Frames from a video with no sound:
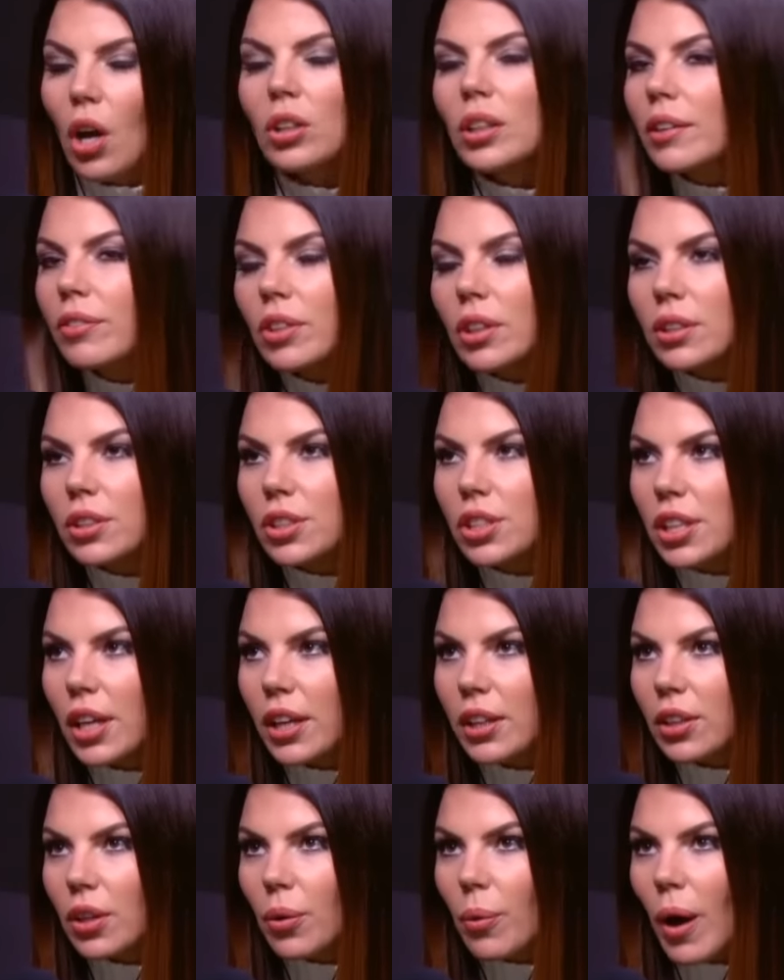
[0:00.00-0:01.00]
I'll never
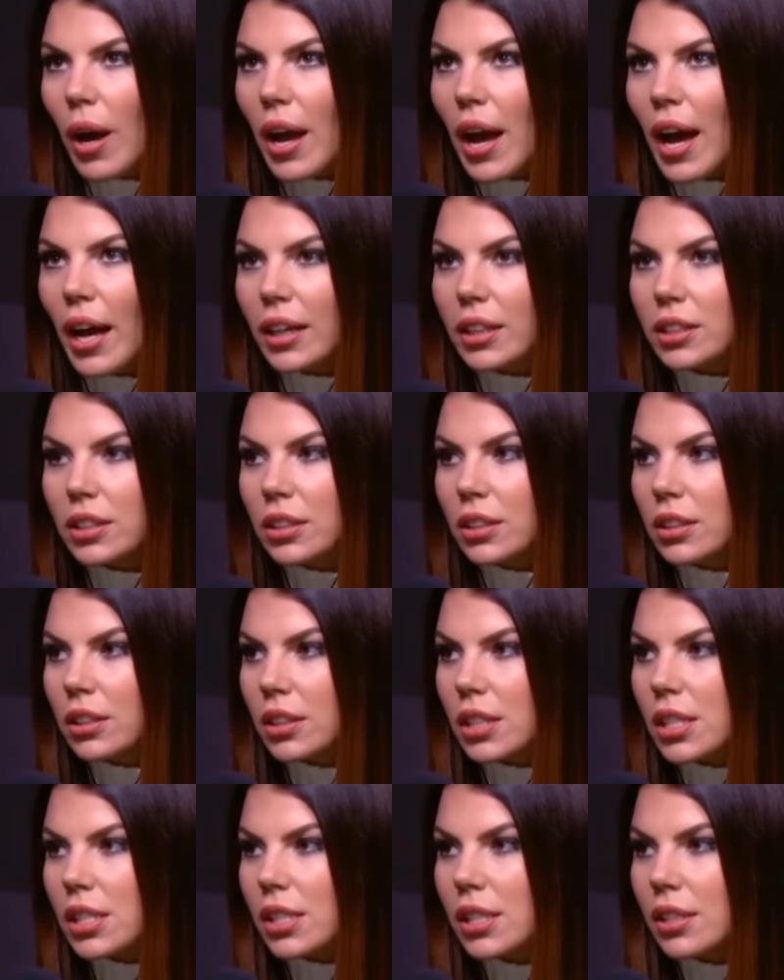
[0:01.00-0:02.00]
understand, though, why
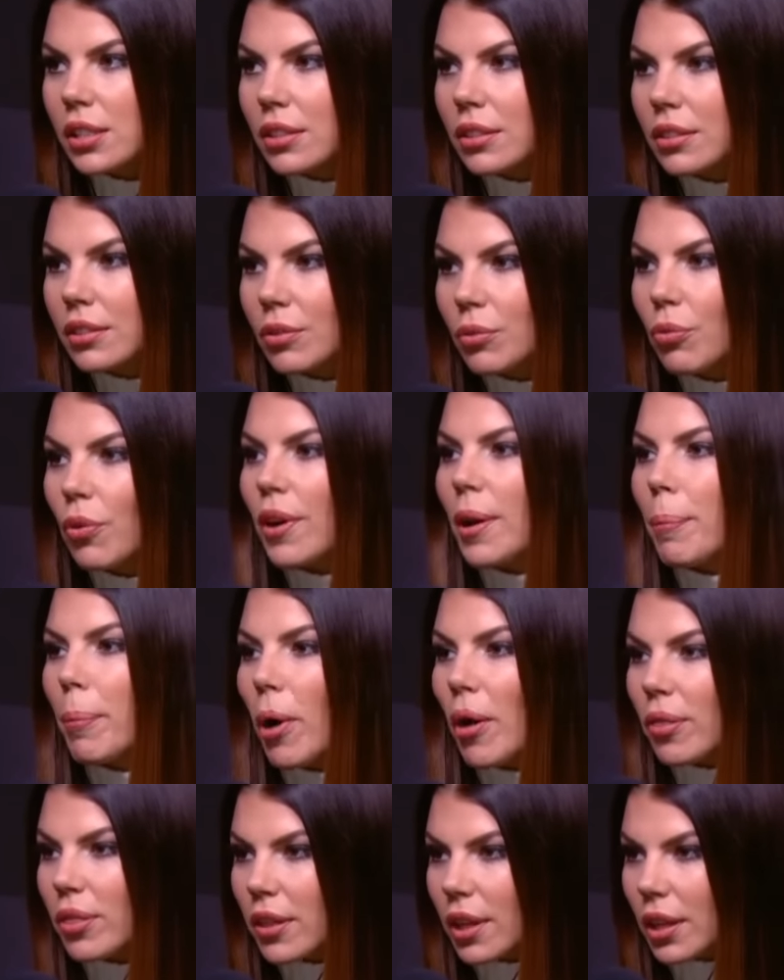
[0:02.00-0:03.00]
actors rip
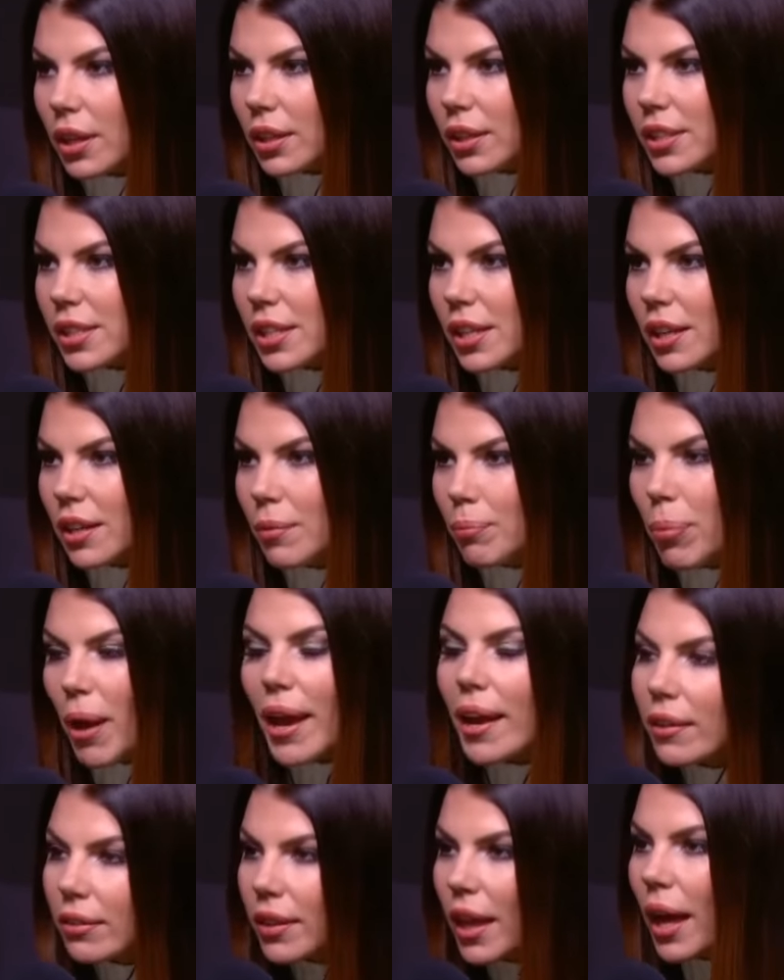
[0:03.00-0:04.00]
on things that
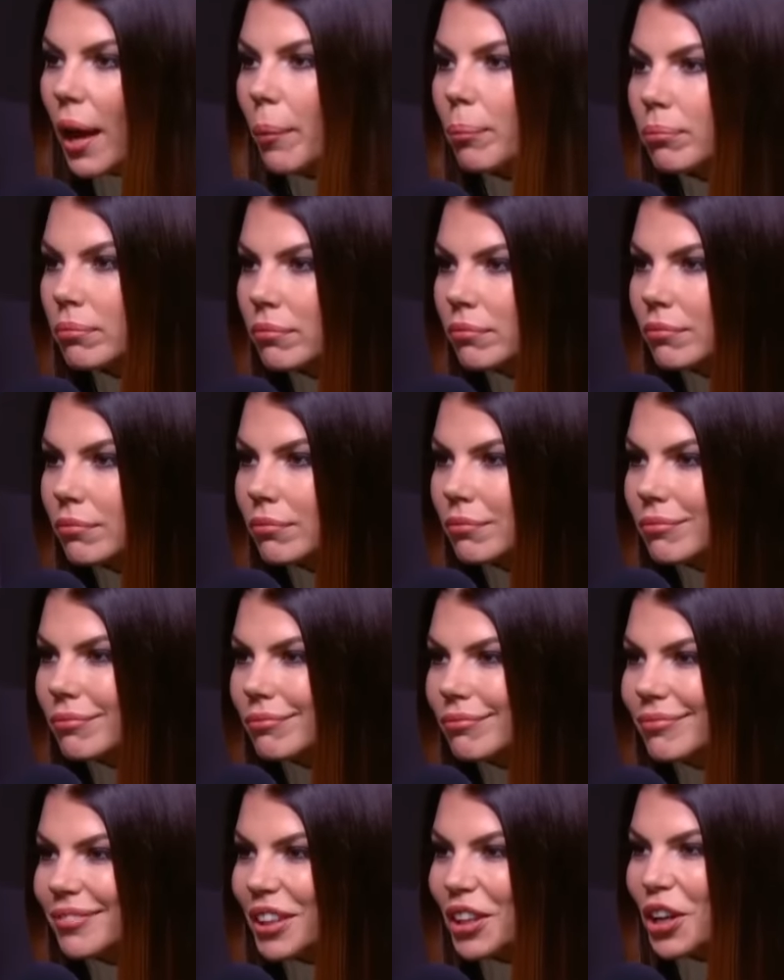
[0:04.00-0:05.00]
paid them,
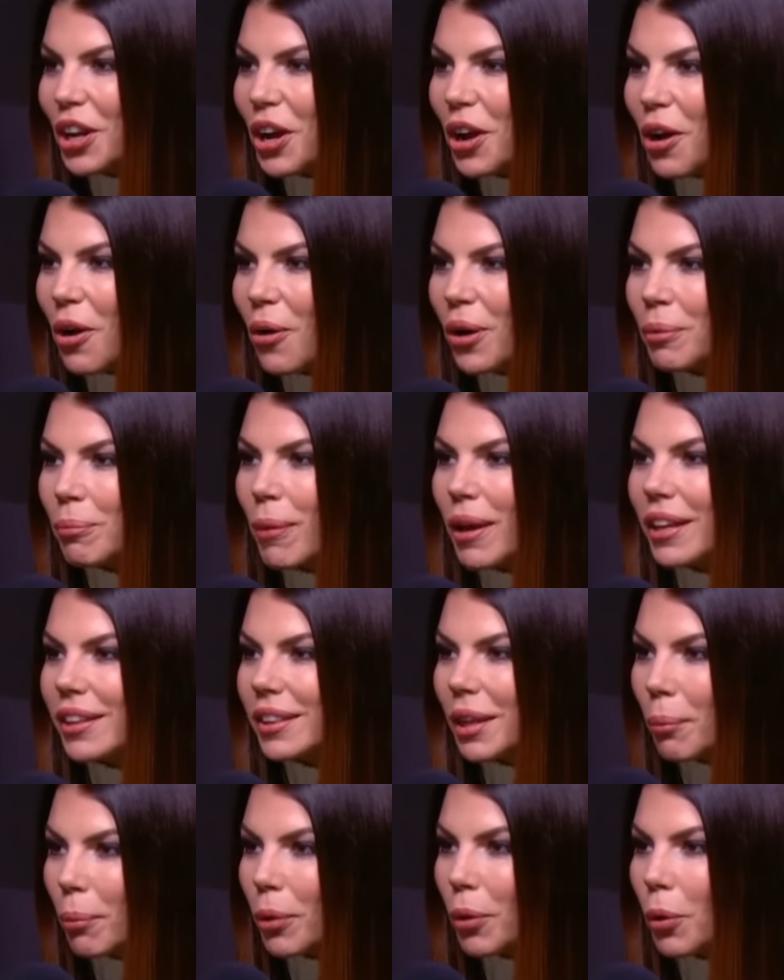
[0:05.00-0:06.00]
you know, and made
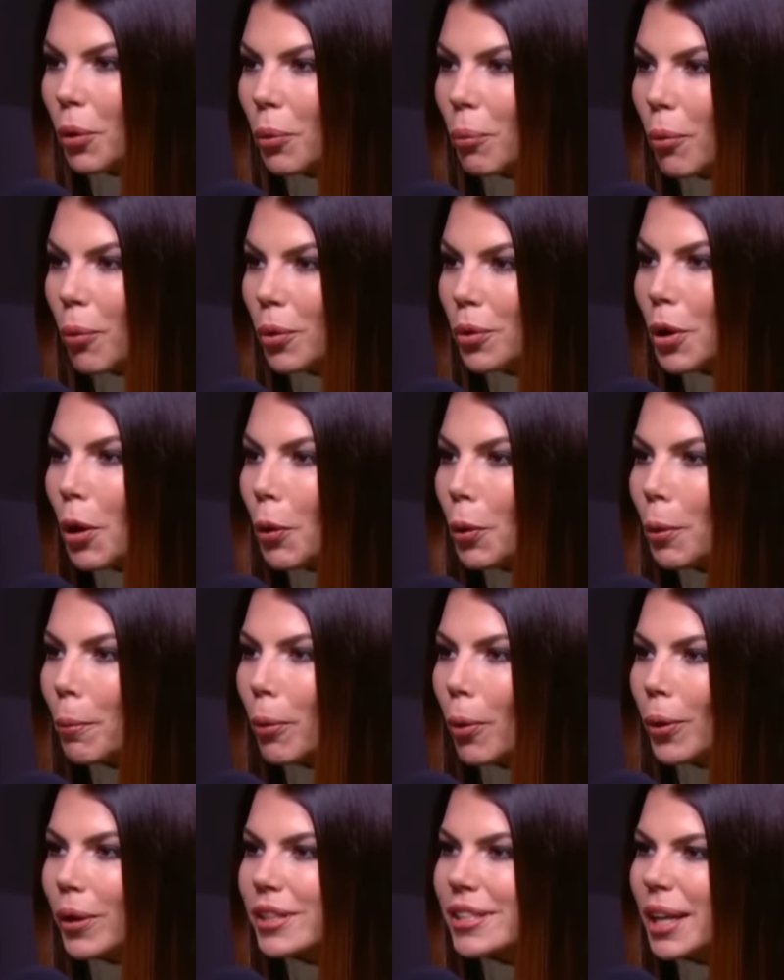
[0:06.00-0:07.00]
them a little more
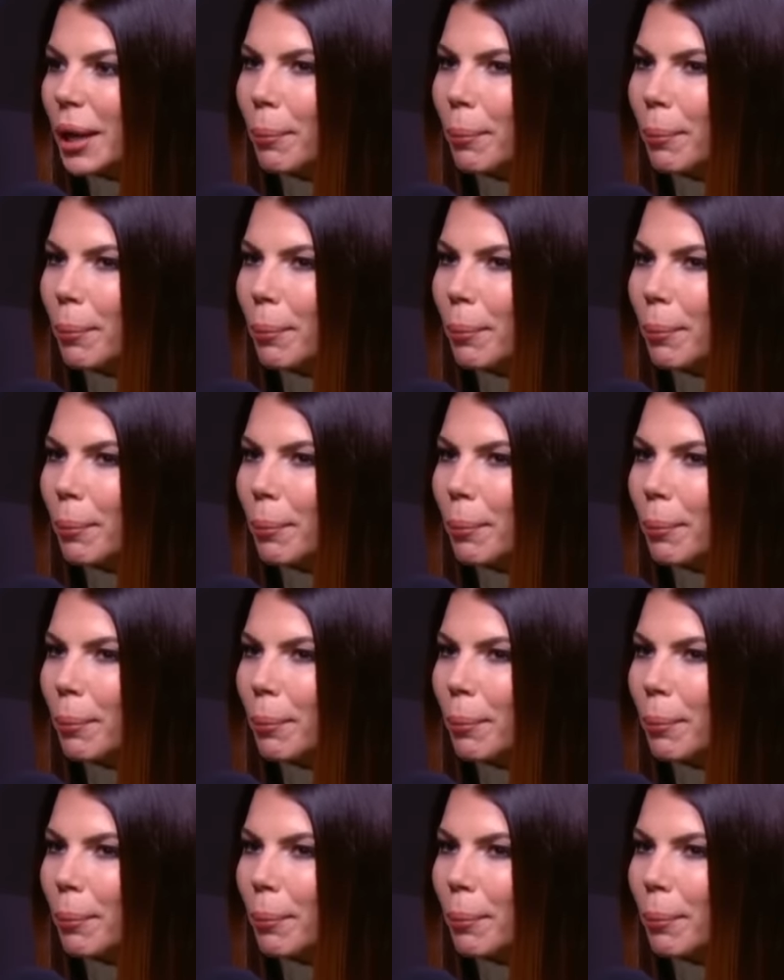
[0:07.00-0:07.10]
notable. It's